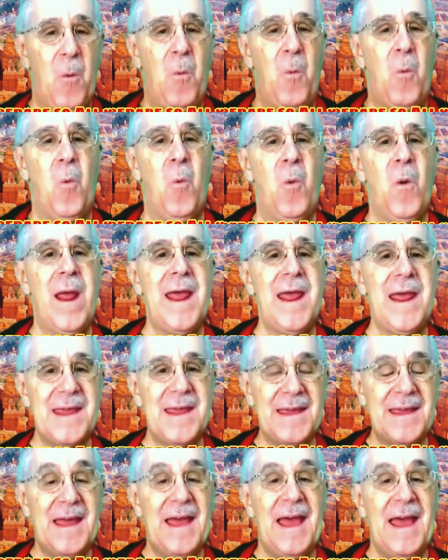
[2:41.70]

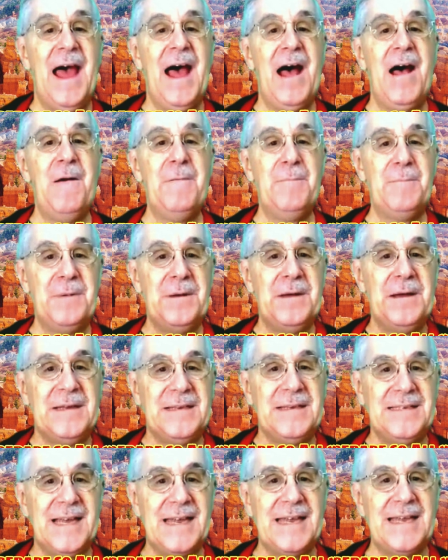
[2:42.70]
week help
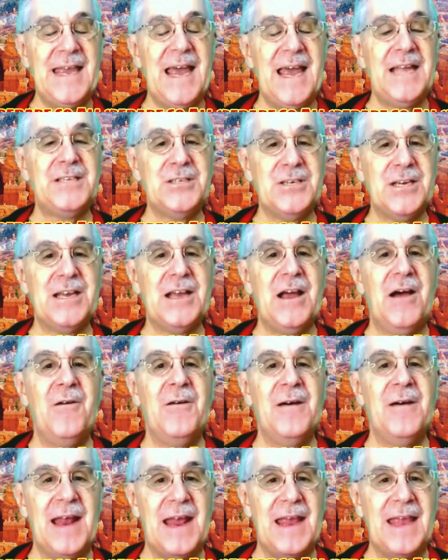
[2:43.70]
to get you
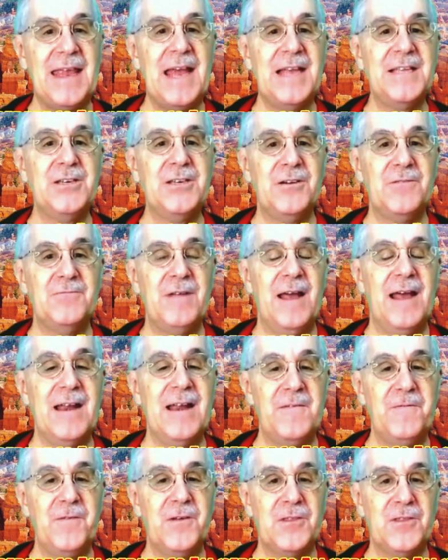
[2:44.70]
going and get you
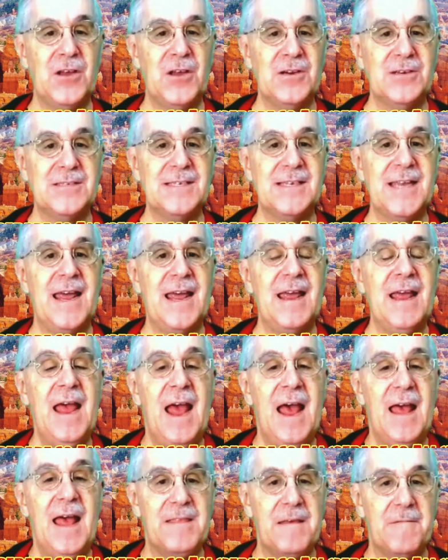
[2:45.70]
ready for Thursday,
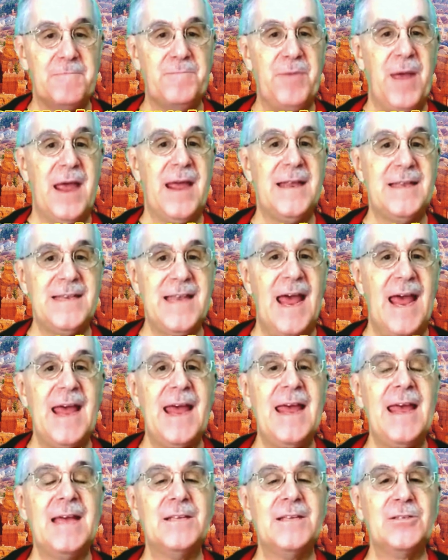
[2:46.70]
the big
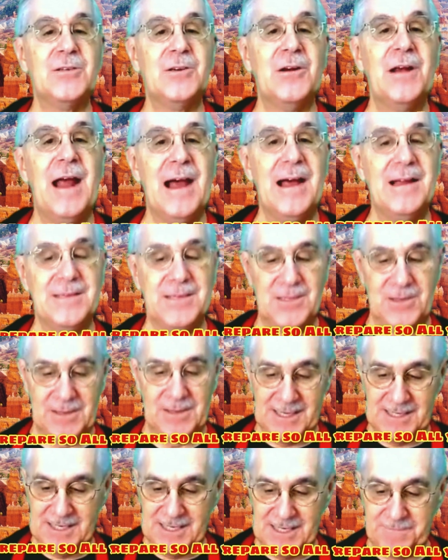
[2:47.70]
day at your house. So
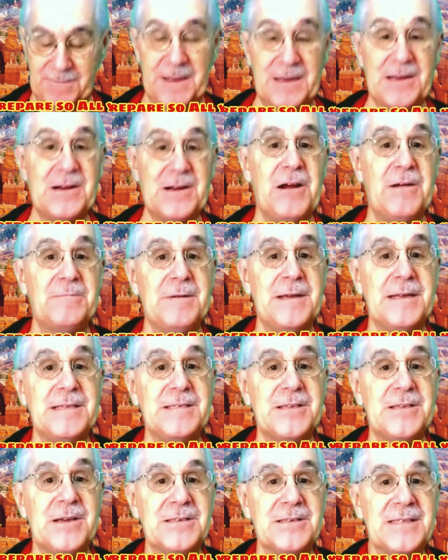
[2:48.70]
this is Peter
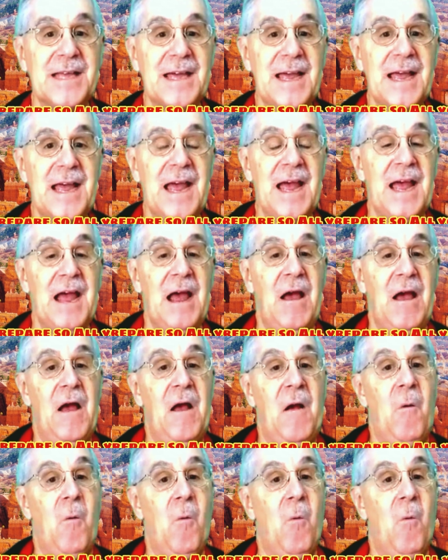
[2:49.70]
Carpizos.
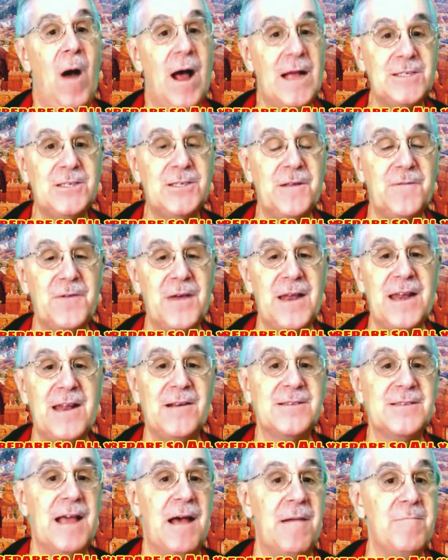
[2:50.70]
Watch the
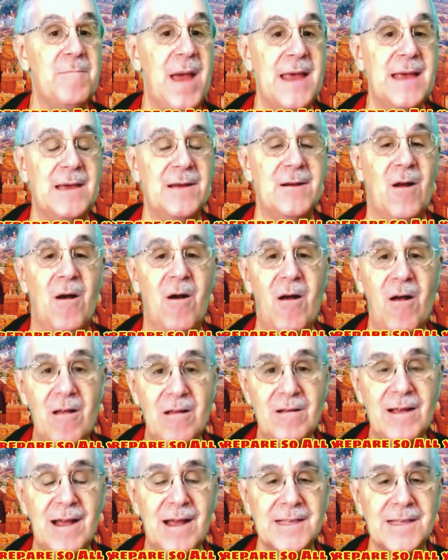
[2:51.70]
videos. I'm making
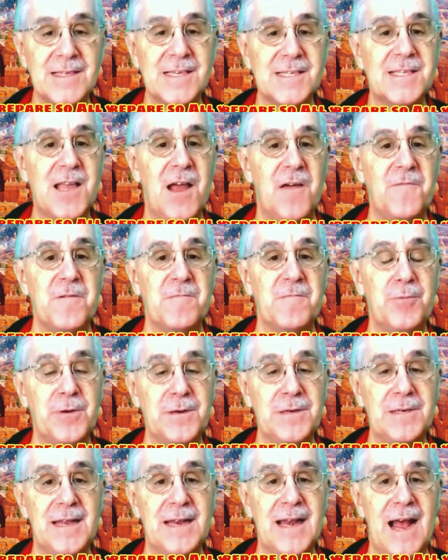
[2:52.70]
all kinds of stuff and
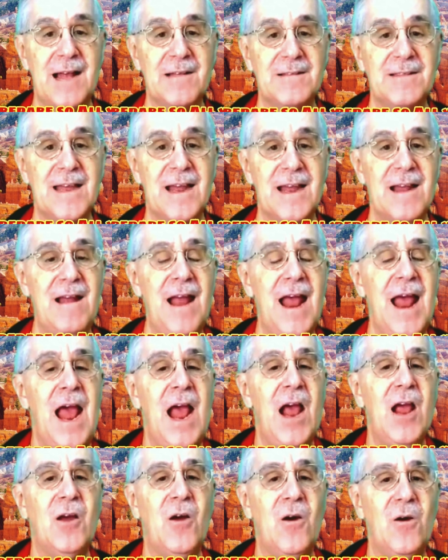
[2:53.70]
putting it out there.
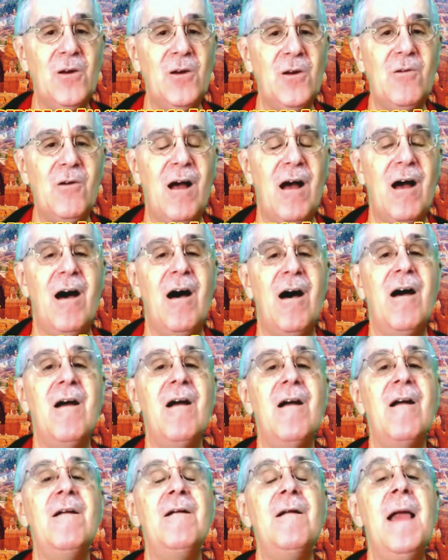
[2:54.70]
Go to
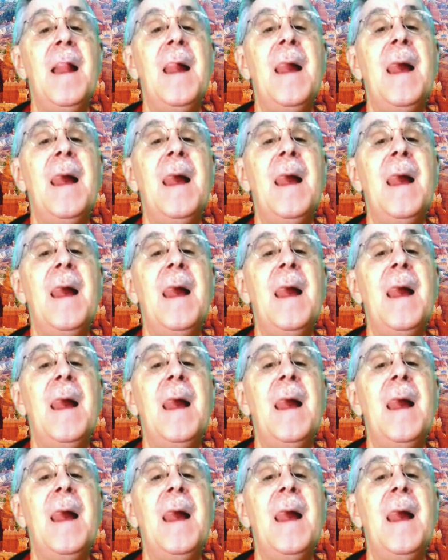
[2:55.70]
our